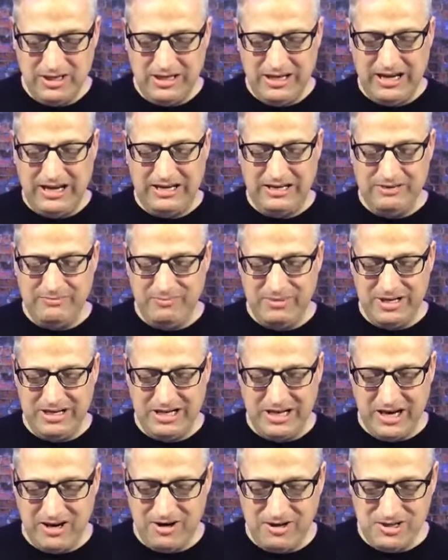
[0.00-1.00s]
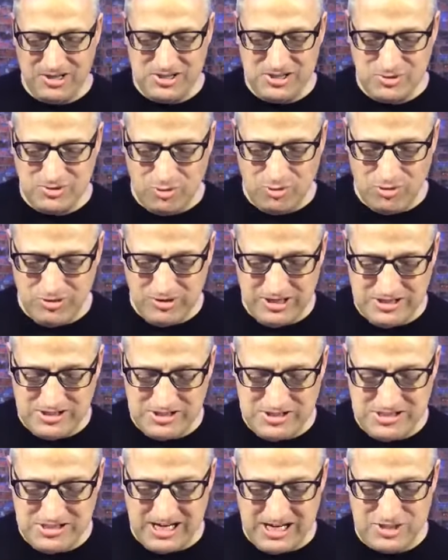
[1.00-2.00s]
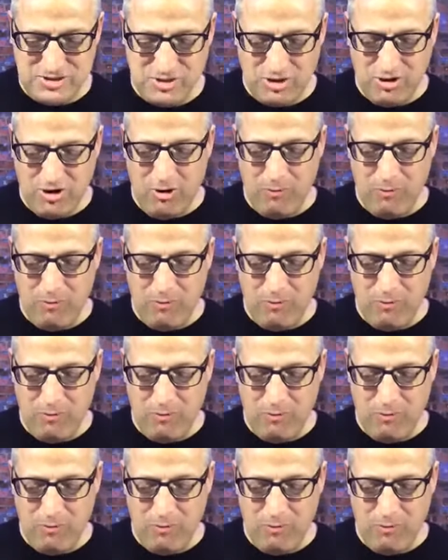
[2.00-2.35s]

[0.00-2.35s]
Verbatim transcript: And in many areas, Lord, the states are